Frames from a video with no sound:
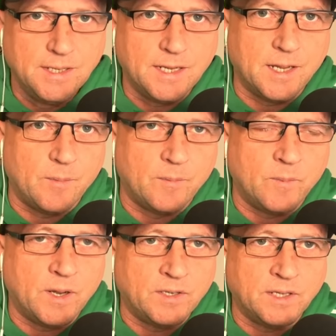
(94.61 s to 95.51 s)

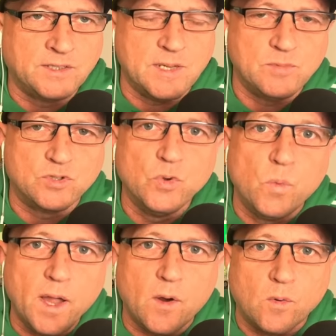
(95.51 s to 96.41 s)
And teams do
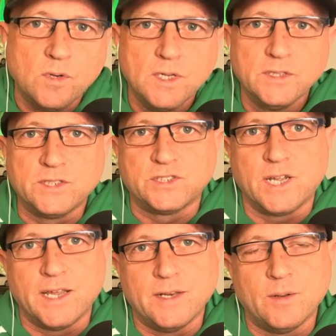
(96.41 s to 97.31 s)
well to
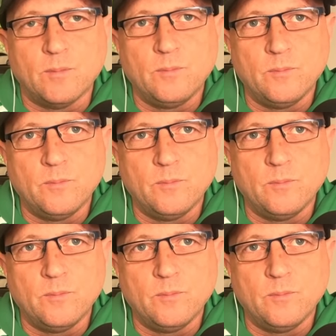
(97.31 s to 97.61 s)
try and